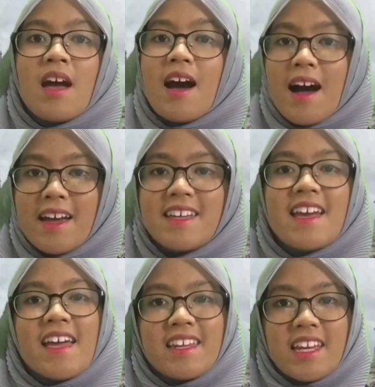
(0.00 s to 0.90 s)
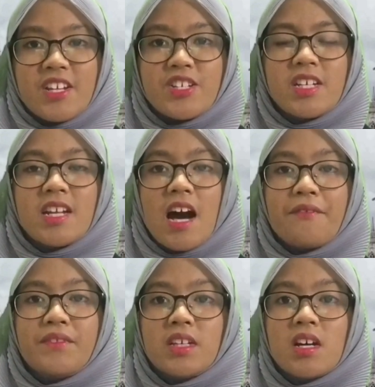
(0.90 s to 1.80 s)
higher education
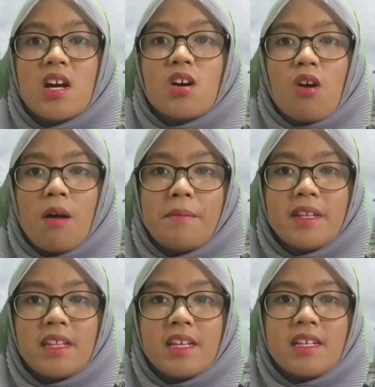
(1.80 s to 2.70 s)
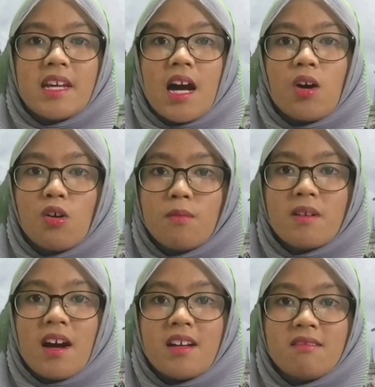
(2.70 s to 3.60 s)
after completing their home
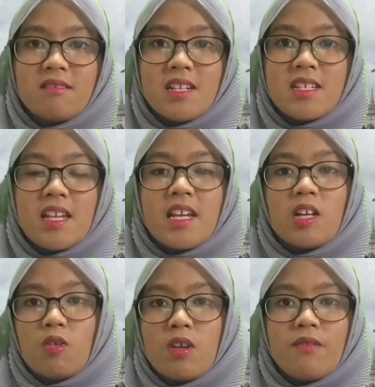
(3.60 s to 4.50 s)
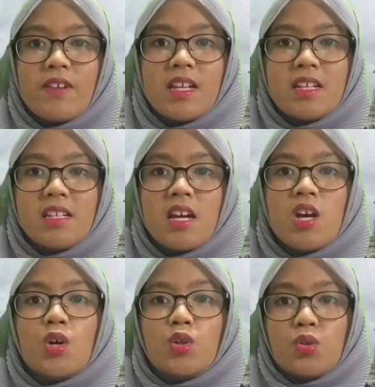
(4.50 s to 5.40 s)
country's equivalent
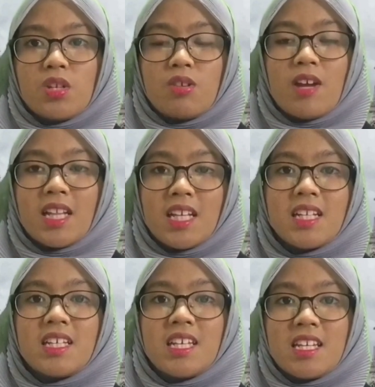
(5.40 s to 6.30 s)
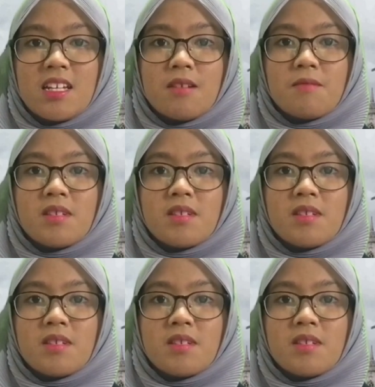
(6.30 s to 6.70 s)
to the United Kingdom,